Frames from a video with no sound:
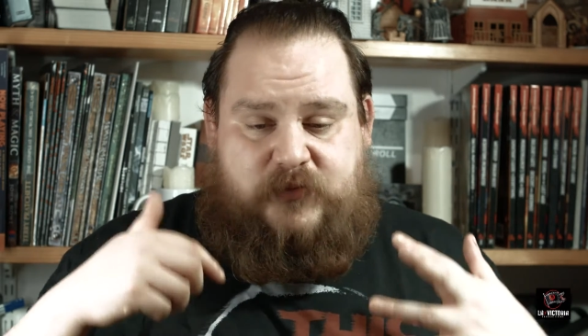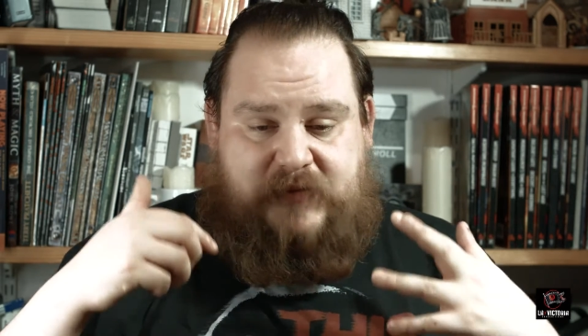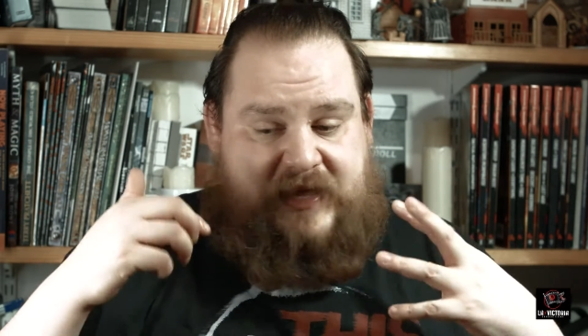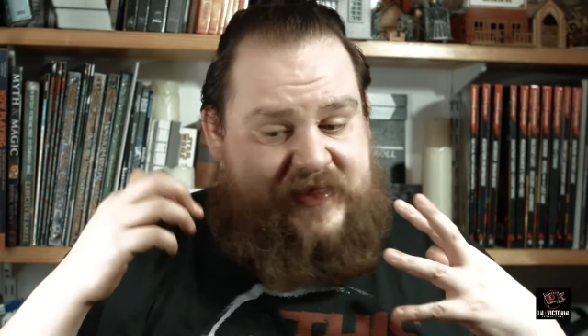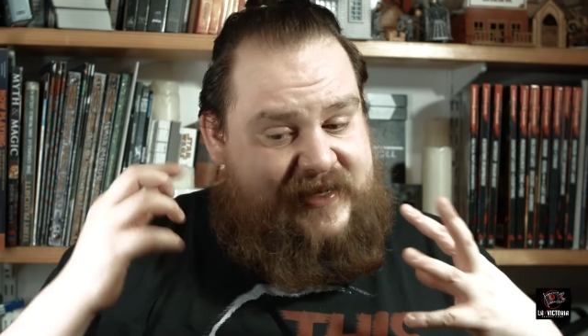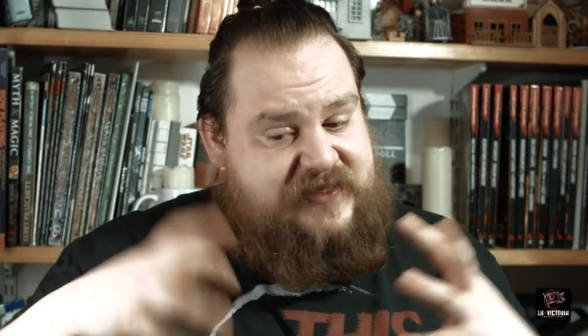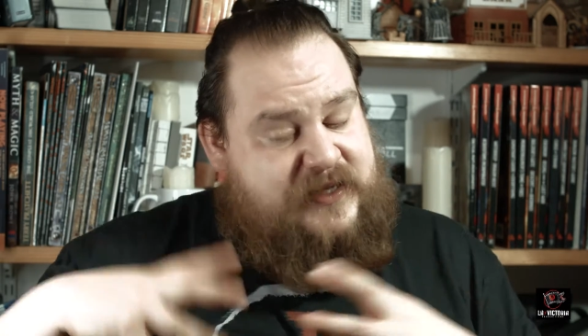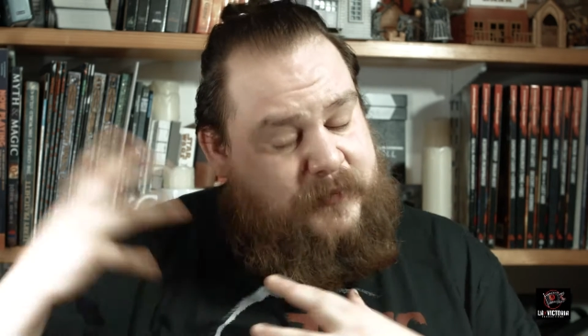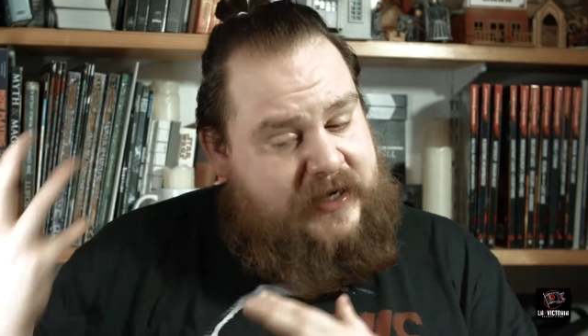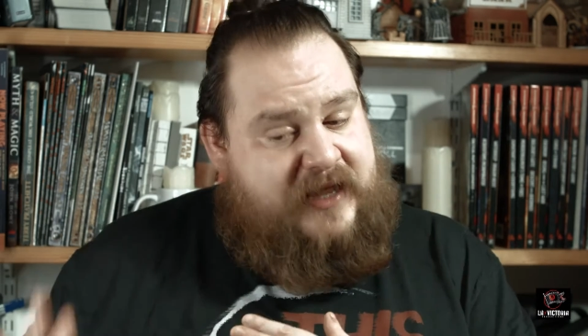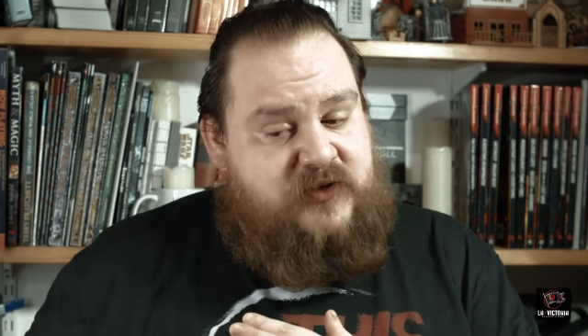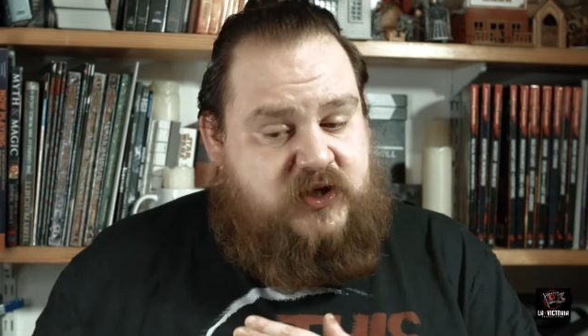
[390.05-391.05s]
and then
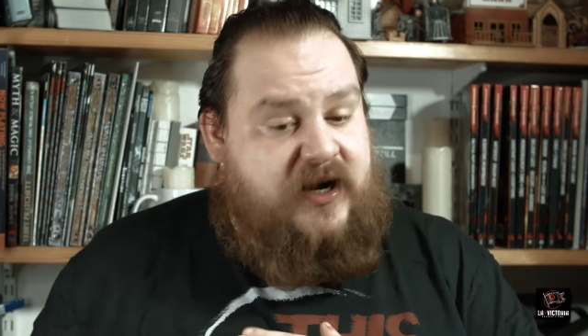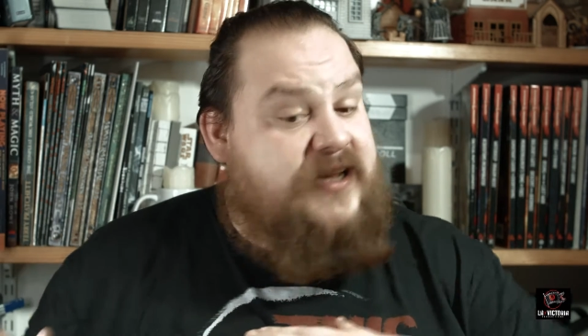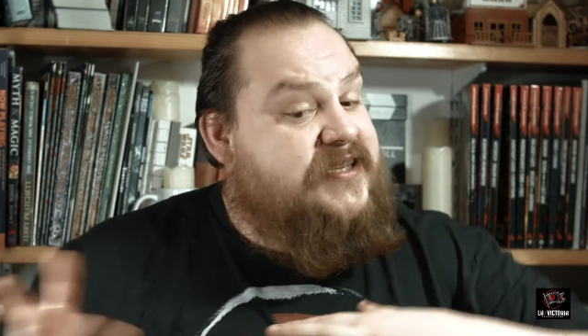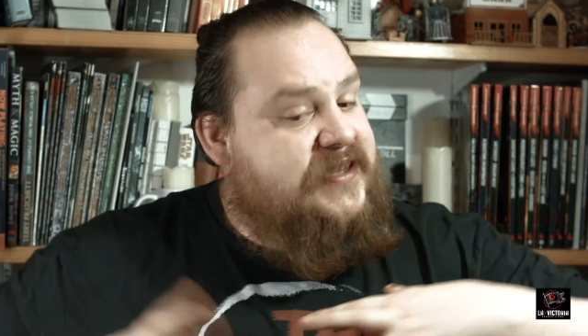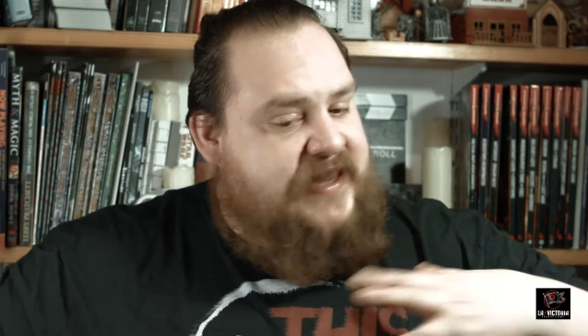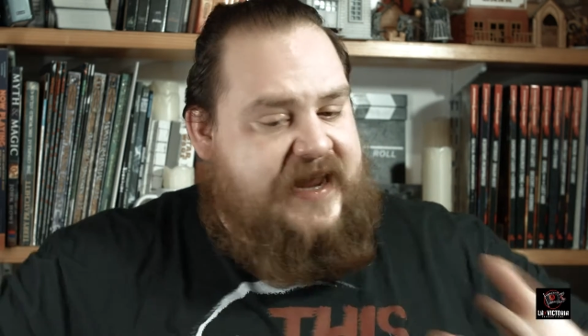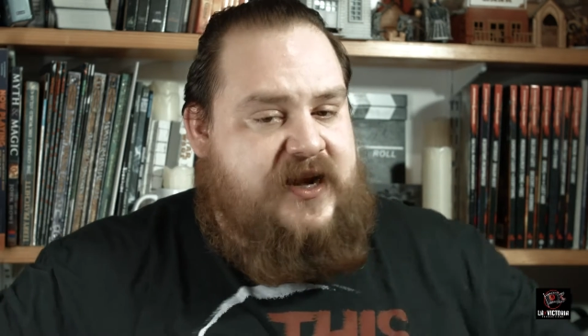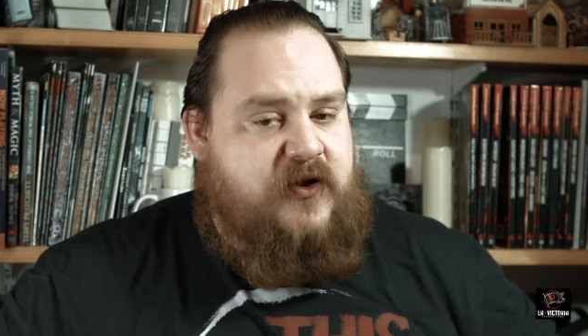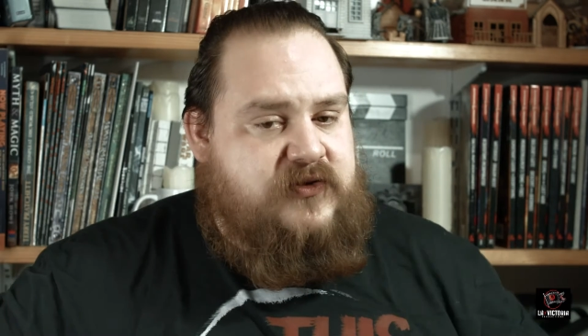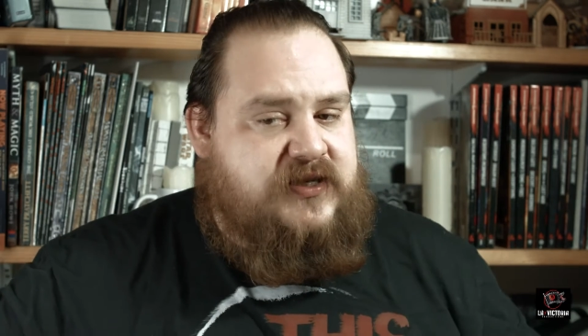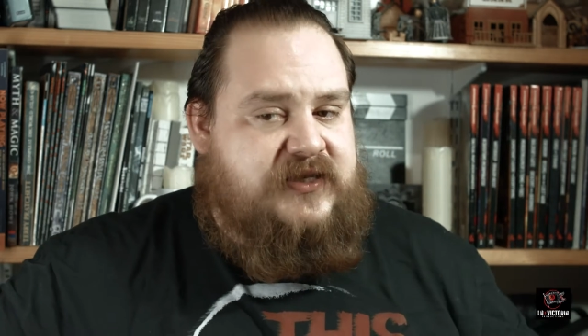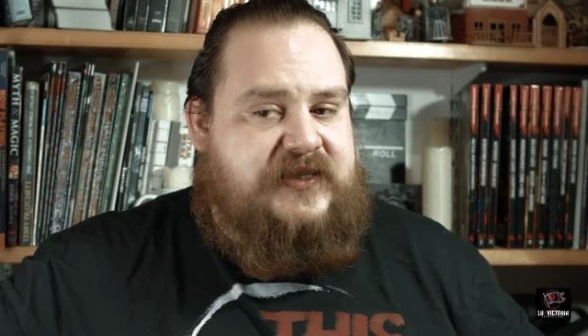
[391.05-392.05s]
someone else tries and they
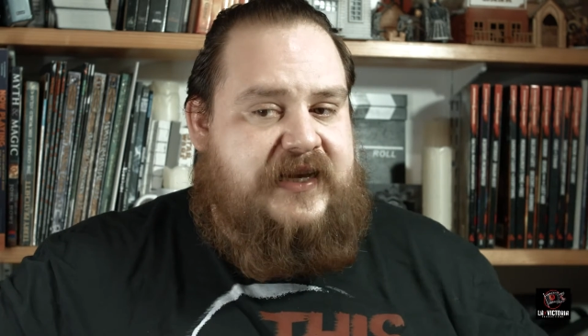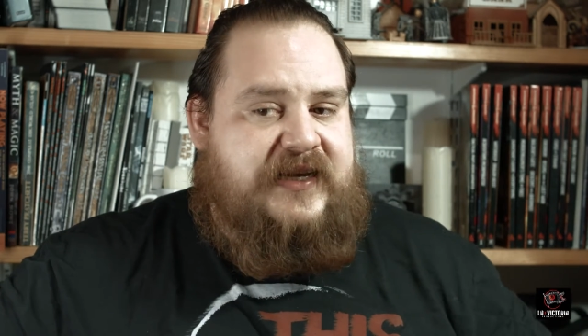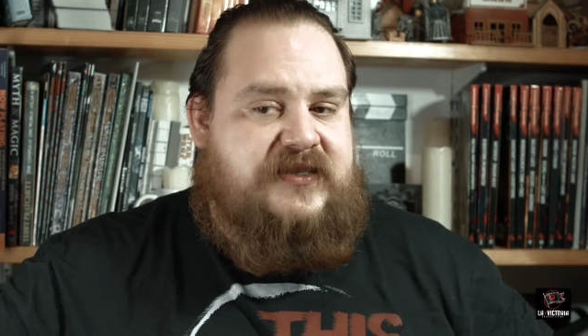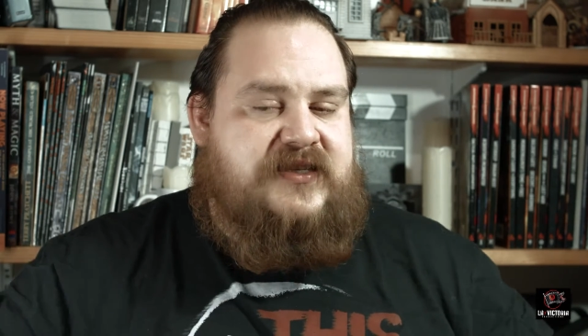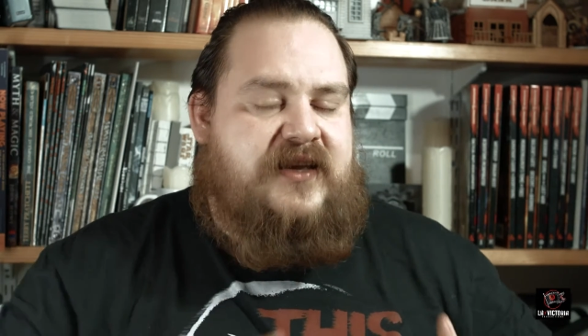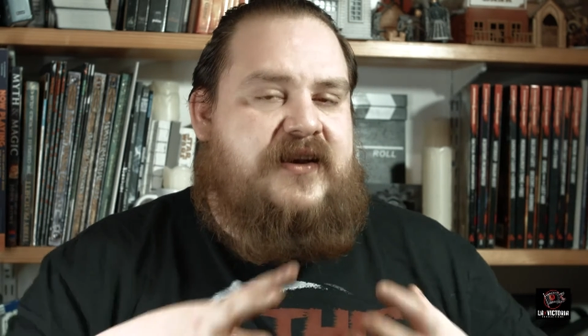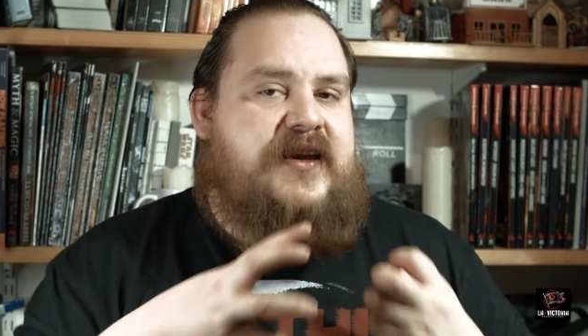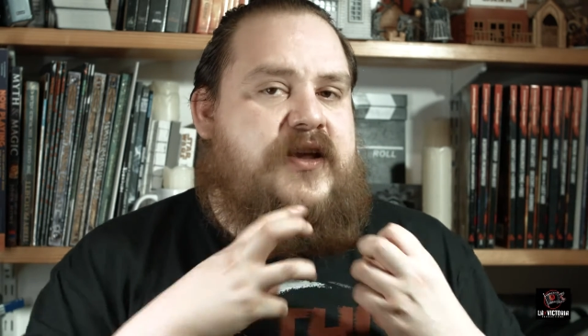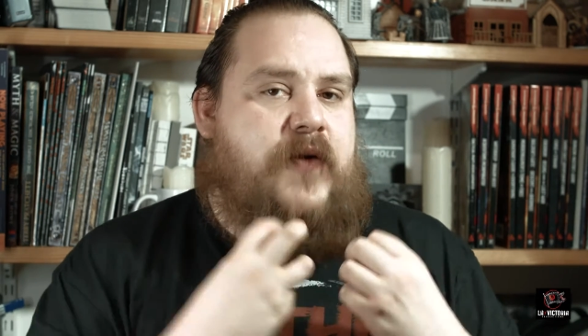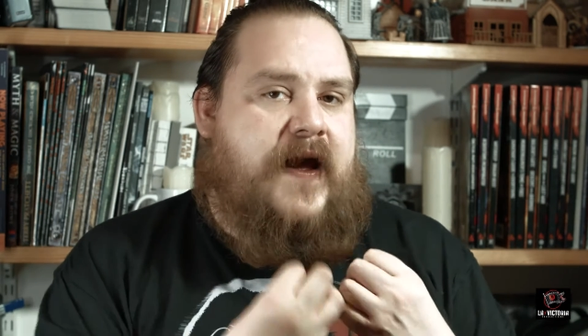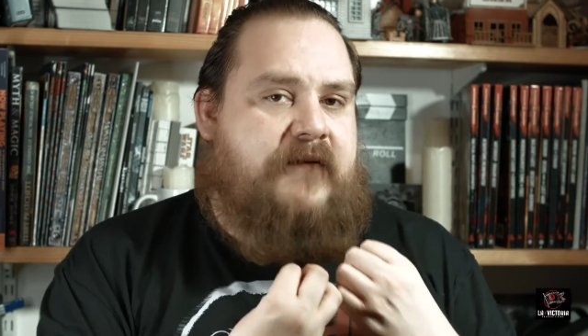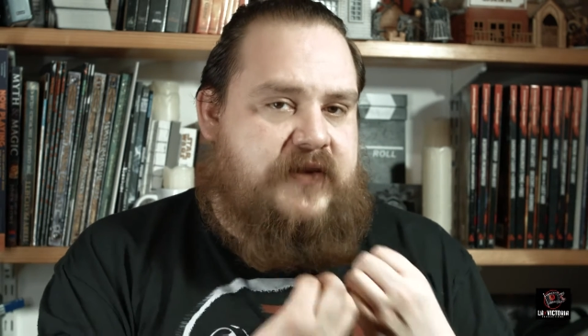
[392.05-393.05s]
don't succeed, suddenly
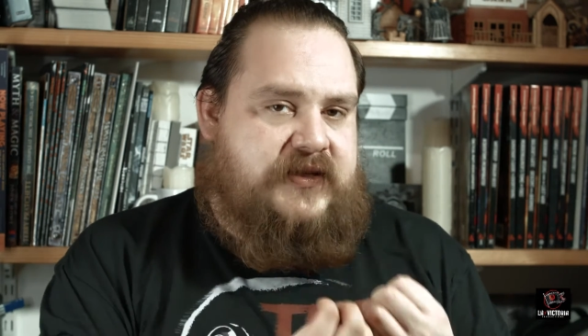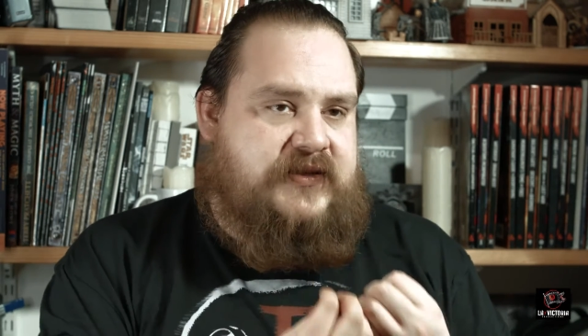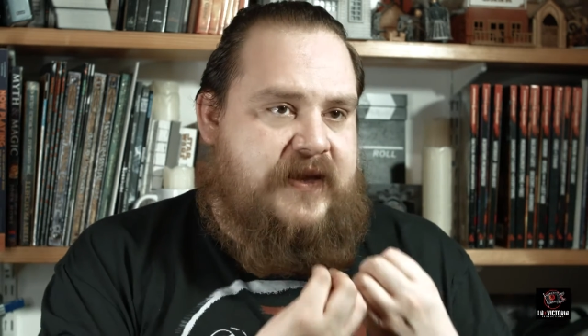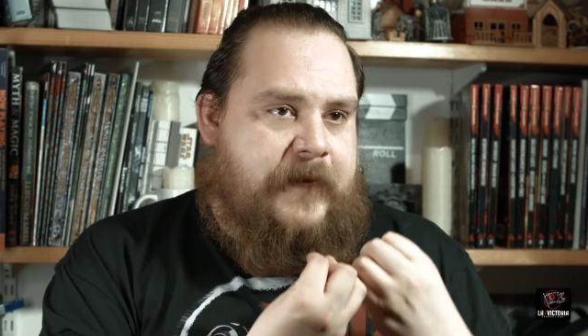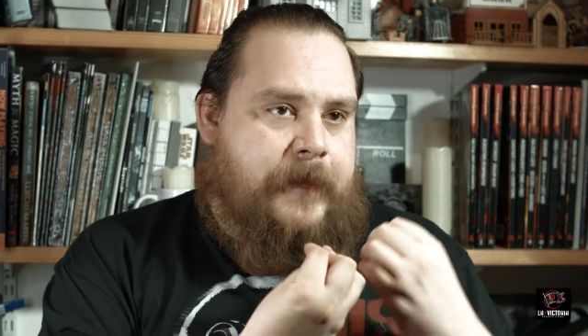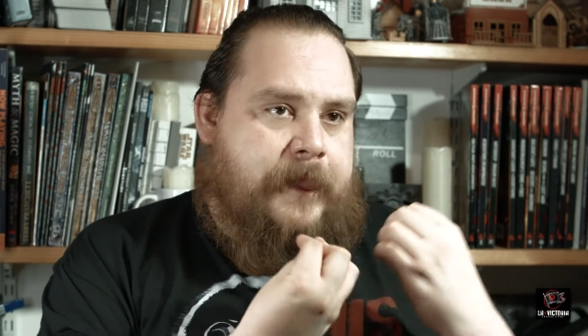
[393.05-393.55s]
you have this